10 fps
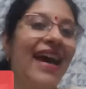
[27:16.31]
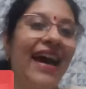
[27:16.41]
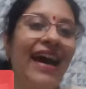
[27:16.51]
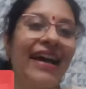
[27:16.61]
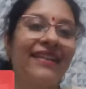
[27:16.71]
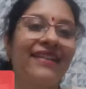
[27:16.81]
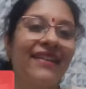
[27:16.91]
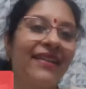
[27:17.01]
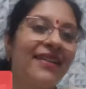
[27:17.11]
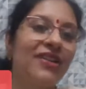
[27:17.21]
and
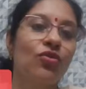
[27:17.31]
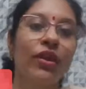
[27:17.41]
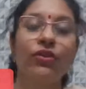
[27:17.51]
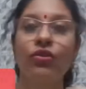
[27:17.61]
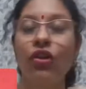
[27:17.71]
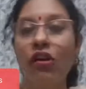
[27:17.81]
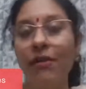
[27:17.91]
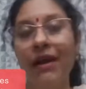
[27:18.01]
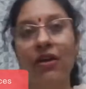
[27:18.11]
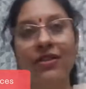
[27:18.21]
he's going to talk
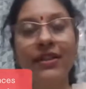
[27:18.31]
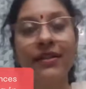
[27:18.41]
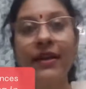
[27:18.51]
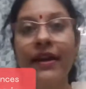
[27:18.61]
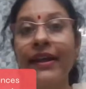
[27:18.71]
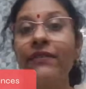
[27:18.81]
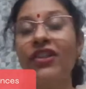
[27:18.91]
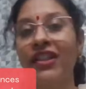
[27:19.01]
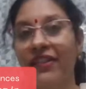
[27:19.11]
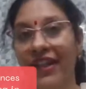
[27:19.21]
about it in
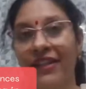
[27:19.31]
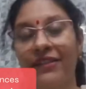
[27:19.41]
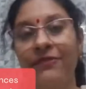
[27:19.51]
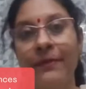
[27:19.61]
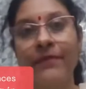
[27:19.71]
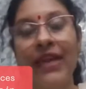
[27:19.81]
the narrative,